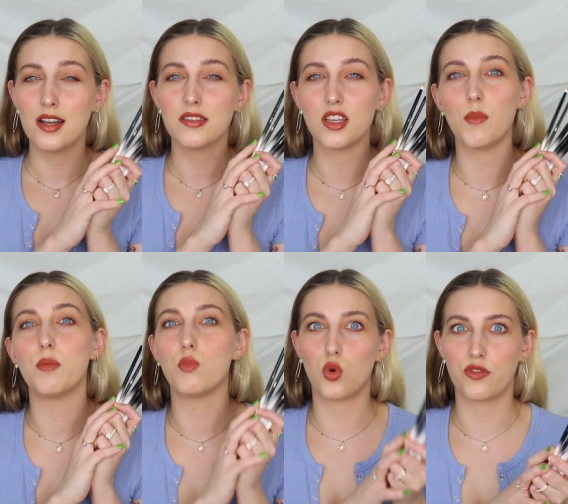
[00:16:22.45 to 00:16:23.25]
some
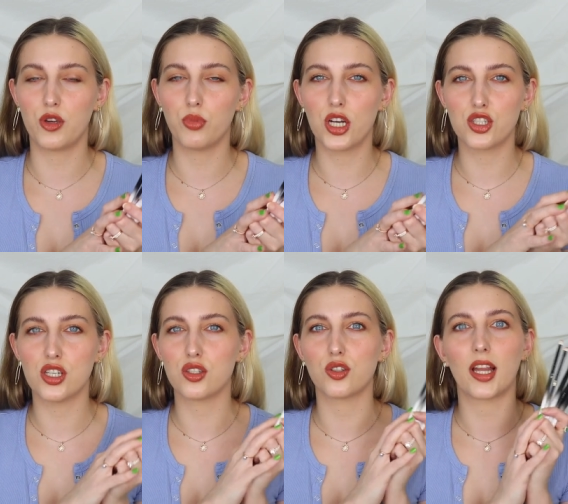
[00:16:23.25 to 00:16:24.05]
Morphe
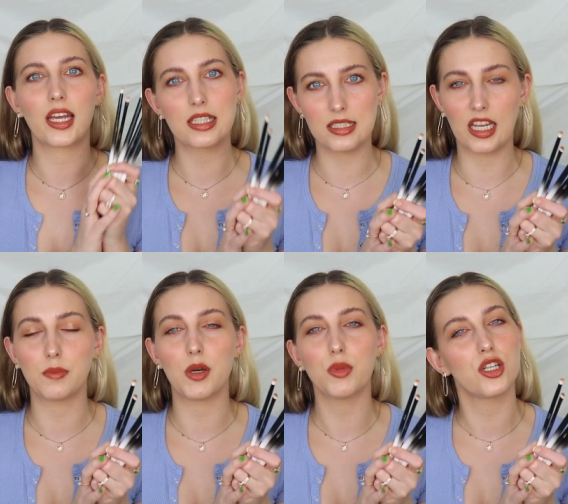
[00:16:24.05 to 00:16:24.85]
brushes or like
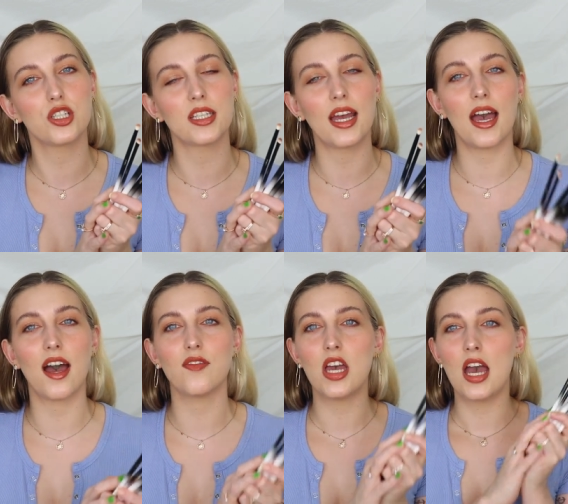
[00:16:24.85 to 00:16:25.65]
Sigma brushes I
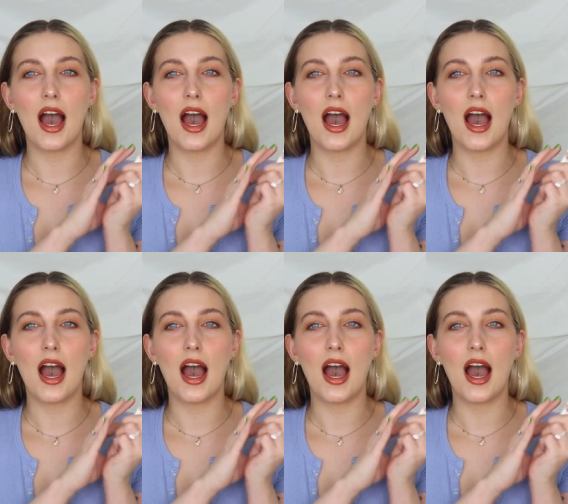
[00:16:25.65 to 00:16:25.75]
have.